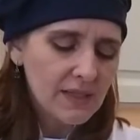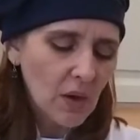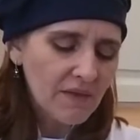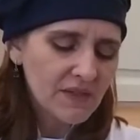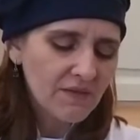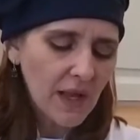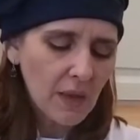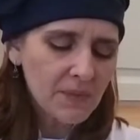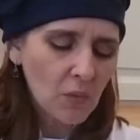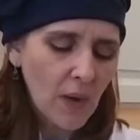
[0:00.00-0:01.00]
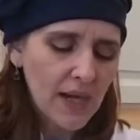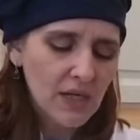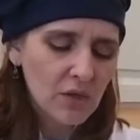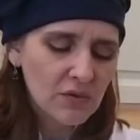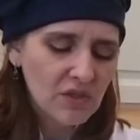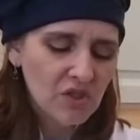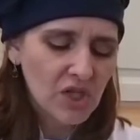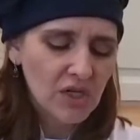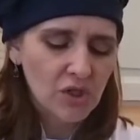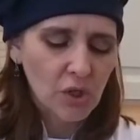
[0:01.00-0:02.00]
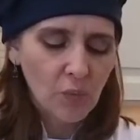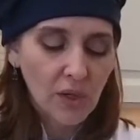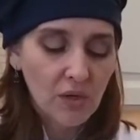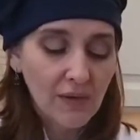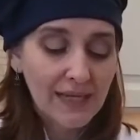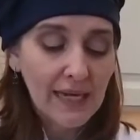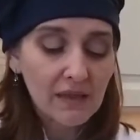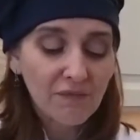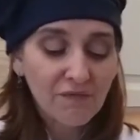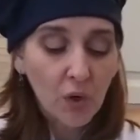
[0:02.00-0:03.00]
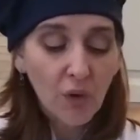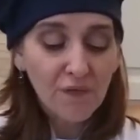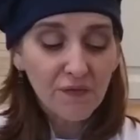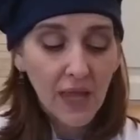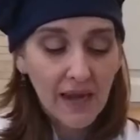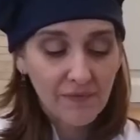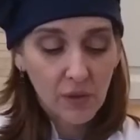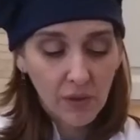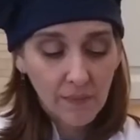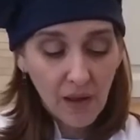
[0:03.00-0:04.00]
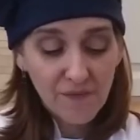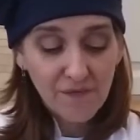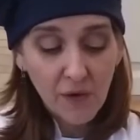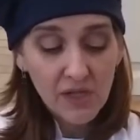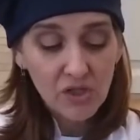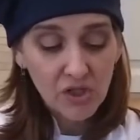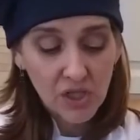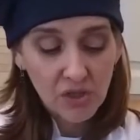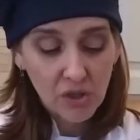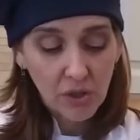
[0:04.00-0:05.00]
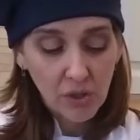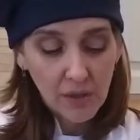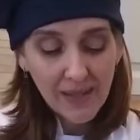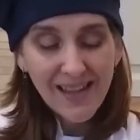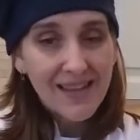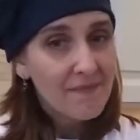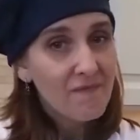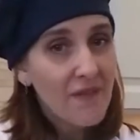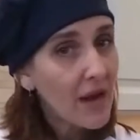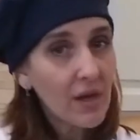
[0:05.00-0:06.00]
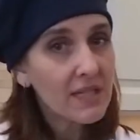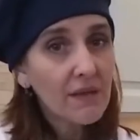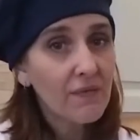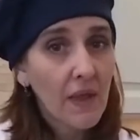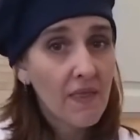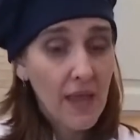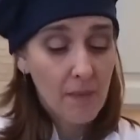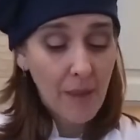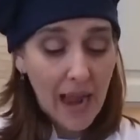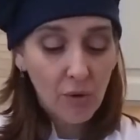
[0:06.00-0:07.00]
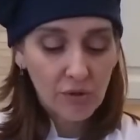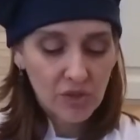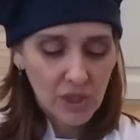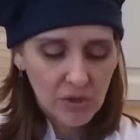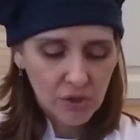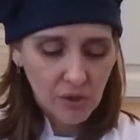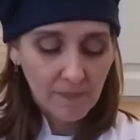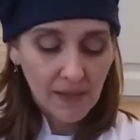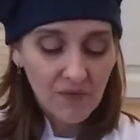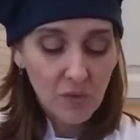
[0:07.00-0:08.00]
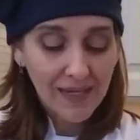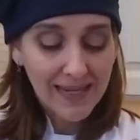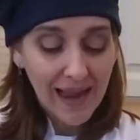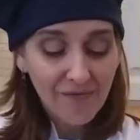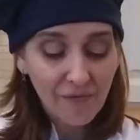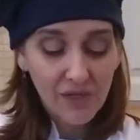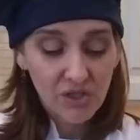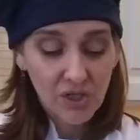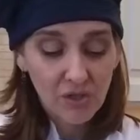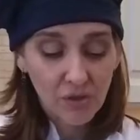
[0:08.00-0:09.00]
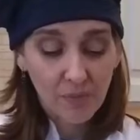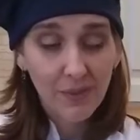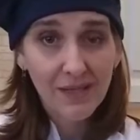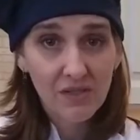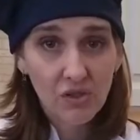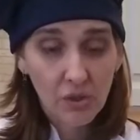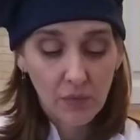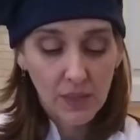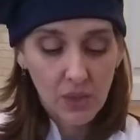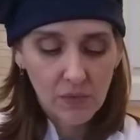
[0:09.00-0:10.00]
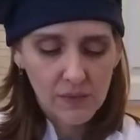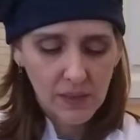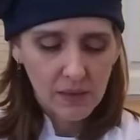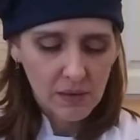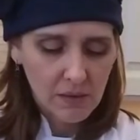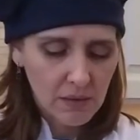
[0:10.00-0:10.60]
So I've developed a way to use ginger where you can get the full flavor of fresh ginger, very different than powdered ginger. If you can get fresh ginger, please do and use it.